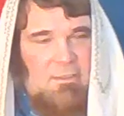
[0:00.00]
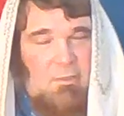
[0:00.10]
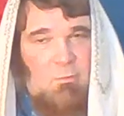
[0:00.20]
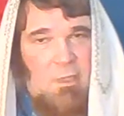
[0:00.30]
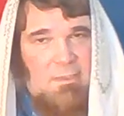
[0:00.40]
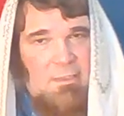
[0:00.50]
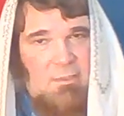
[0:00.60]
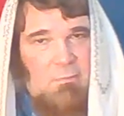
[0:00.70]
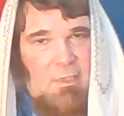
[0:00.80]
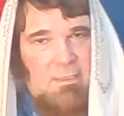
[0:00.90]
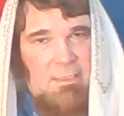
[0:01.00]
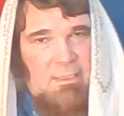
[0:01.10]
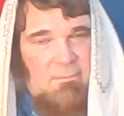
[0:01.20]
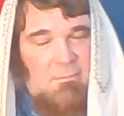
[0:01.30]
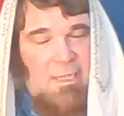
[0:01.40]
The one, the one
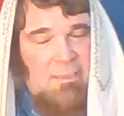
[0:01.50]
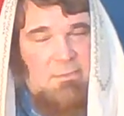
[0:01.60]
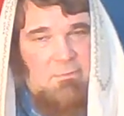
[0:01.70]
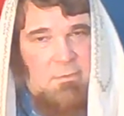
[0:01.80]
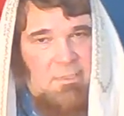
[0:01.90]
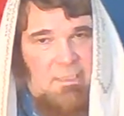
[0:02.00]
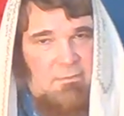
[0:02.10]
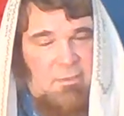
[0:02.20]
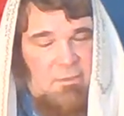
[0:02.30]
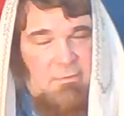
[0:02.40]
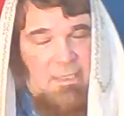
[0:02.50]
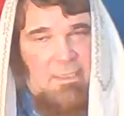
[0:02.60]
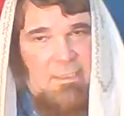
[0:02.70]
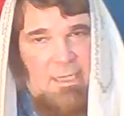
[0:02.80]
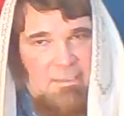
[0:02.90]
that makes Loki look like
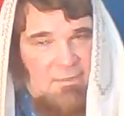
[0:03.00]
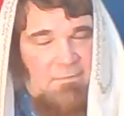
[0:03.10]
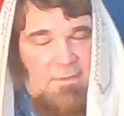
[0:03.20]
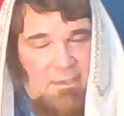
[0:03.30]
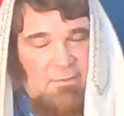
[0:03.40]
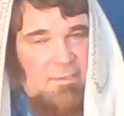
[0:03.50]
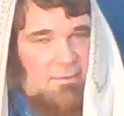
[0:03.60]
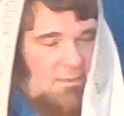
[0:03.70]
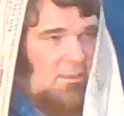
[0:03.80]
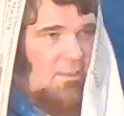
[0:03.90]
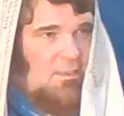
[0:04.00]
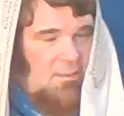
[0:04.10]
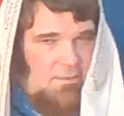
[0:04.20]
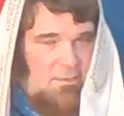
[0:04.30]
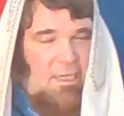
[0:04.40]
a nice fella.
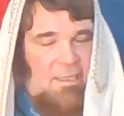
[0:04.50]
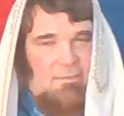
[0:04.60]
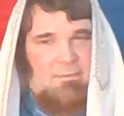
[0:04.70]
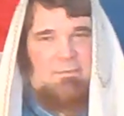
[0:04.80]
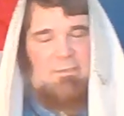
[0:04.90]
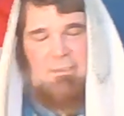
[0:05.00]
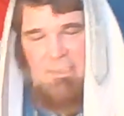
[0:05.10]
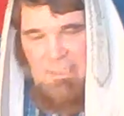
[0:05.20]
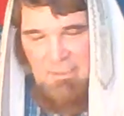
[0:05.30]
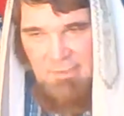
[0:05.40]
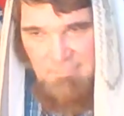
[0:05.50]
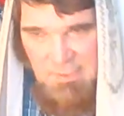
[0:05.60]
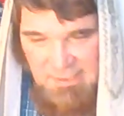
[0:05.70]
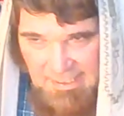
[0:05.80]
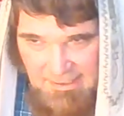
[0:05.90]
Satan. You know what I'm
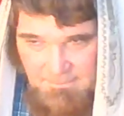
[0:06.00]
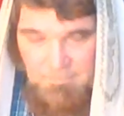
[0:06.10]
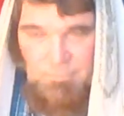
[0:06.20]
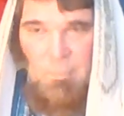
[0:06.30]
saying?